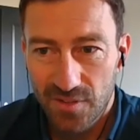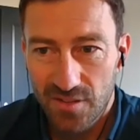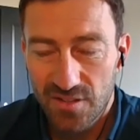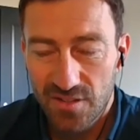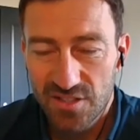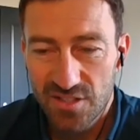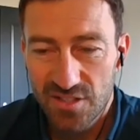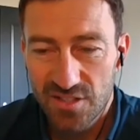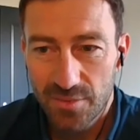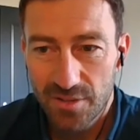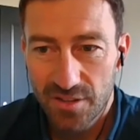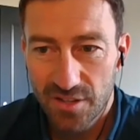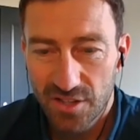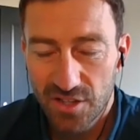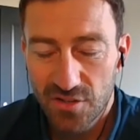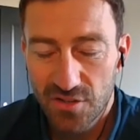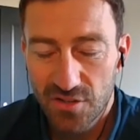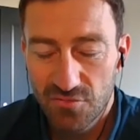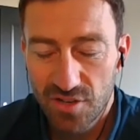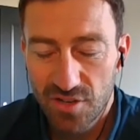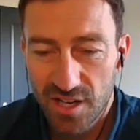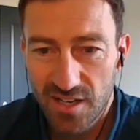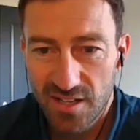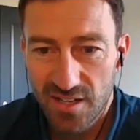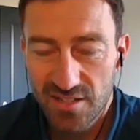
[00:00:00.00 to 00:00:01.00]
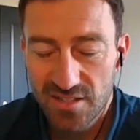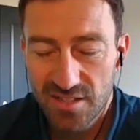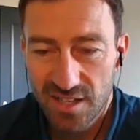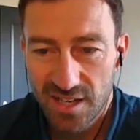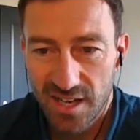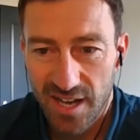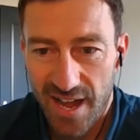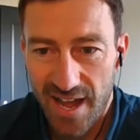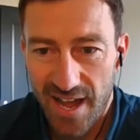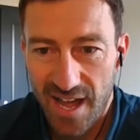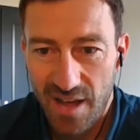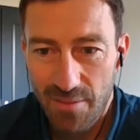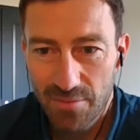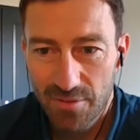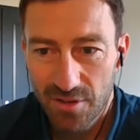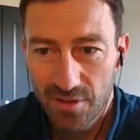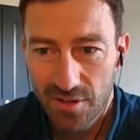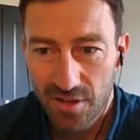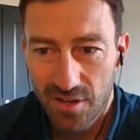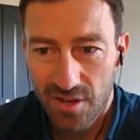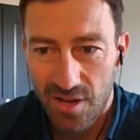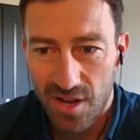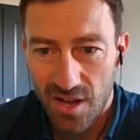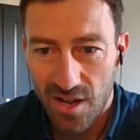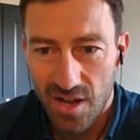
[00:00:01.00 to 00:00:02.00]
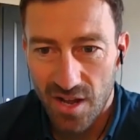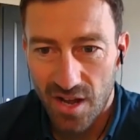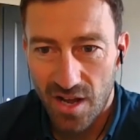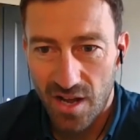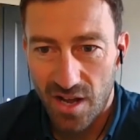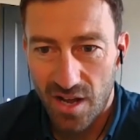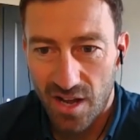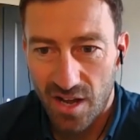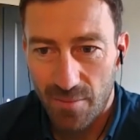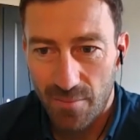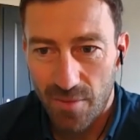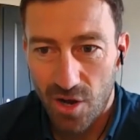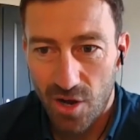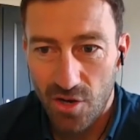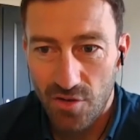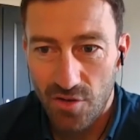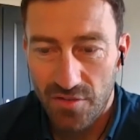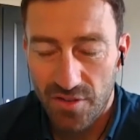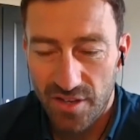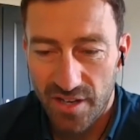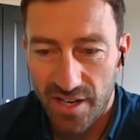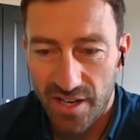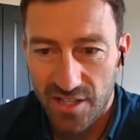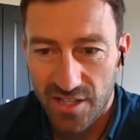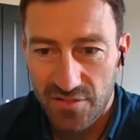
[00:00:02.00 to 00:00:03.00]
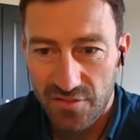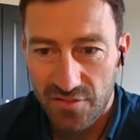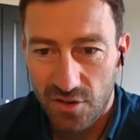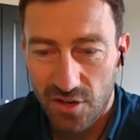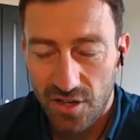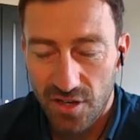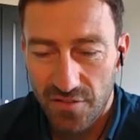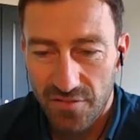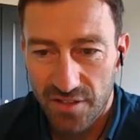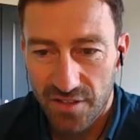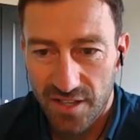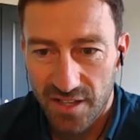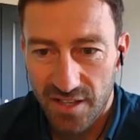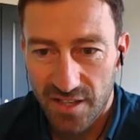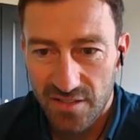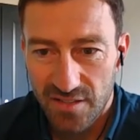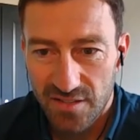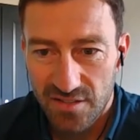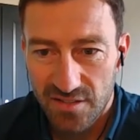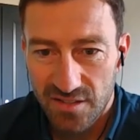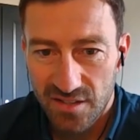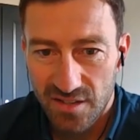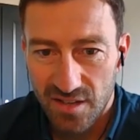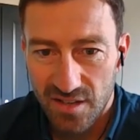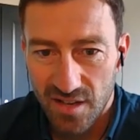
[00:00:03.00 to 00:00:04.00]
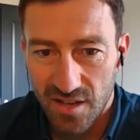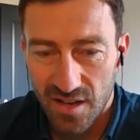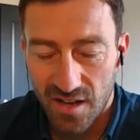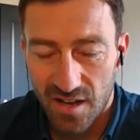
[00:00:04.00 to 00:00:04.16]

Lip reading: something that could realistically happen over the next 5 years.